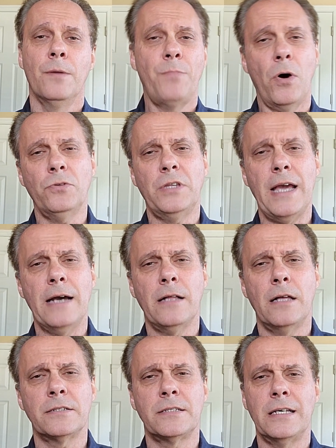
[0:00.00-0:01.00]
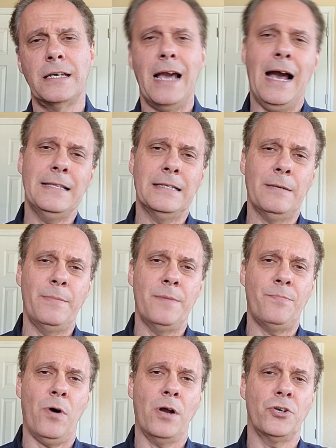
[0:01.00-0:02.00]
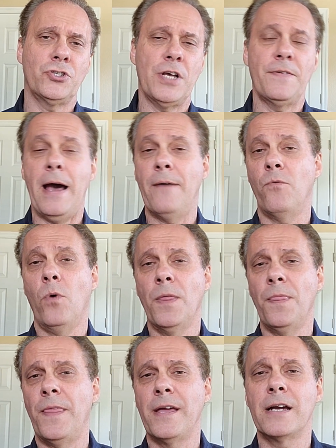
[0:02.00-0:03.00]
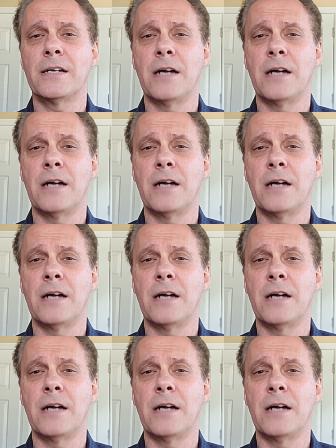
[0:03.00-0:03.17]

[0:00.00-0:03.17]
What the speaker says: Both the LLC and the Limited Partnership have one thing in